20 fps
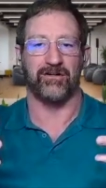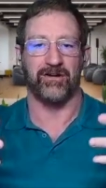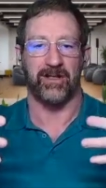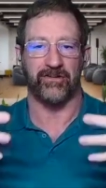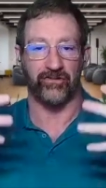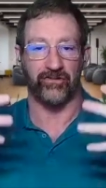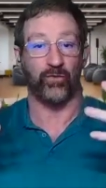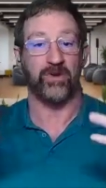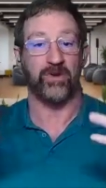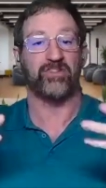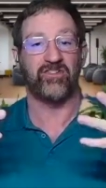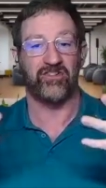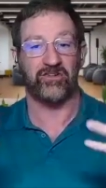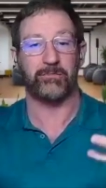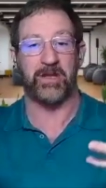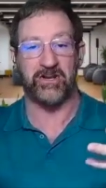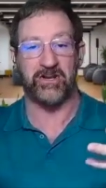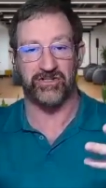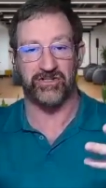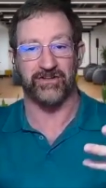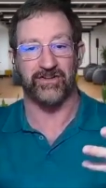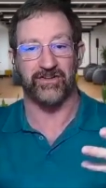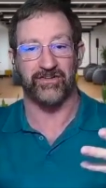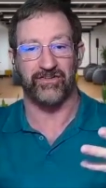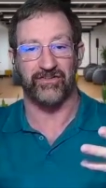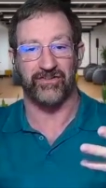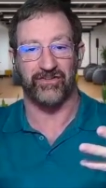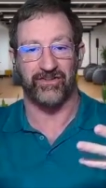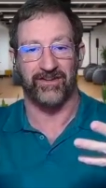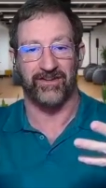as a risk
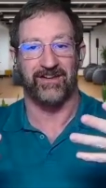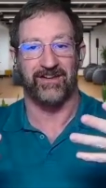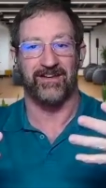specialist,